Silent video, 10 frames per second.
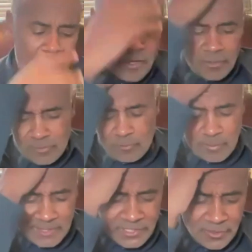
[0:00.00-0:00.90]
I know we
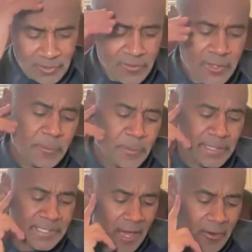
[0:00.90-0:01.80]
mentioned earlier that you
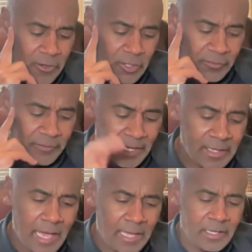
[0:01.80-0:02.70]
played soccer at UVA.
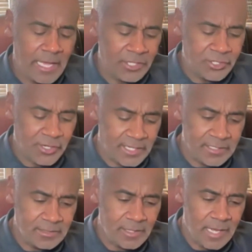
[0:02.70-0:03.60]
How'd you
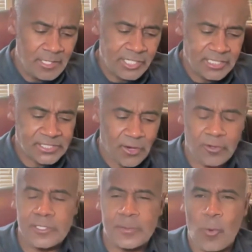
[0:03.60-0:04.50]
get
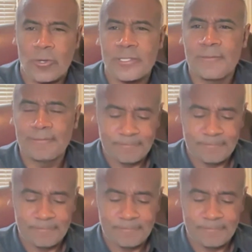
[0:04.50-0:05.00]
started in sports?